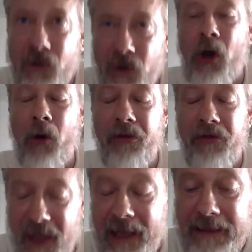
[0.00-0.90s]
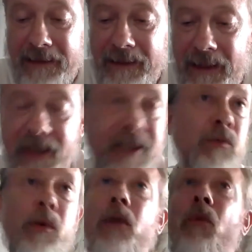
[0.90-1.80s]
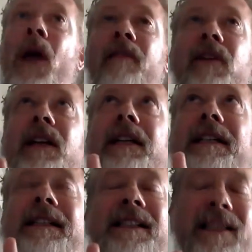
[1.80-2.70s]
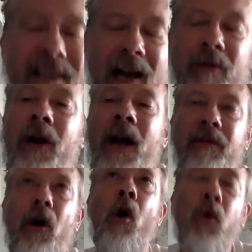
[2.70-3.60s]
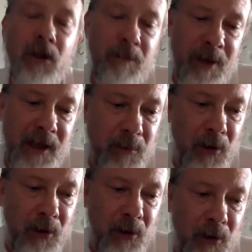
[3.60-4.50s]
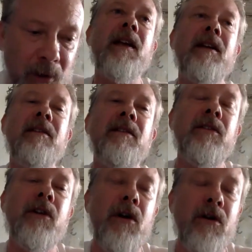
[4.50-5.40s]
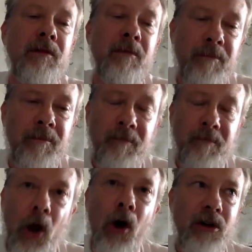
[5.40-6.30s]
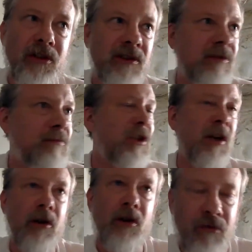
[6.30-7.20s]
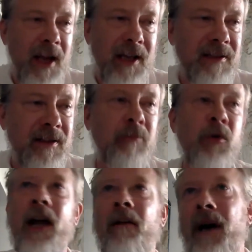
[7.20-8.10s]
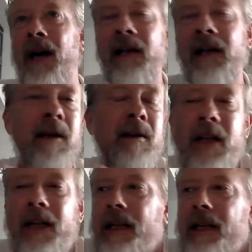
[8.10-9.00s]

to know things. In Sweden, we have old people running, you know, blogs, which are great. And we have my little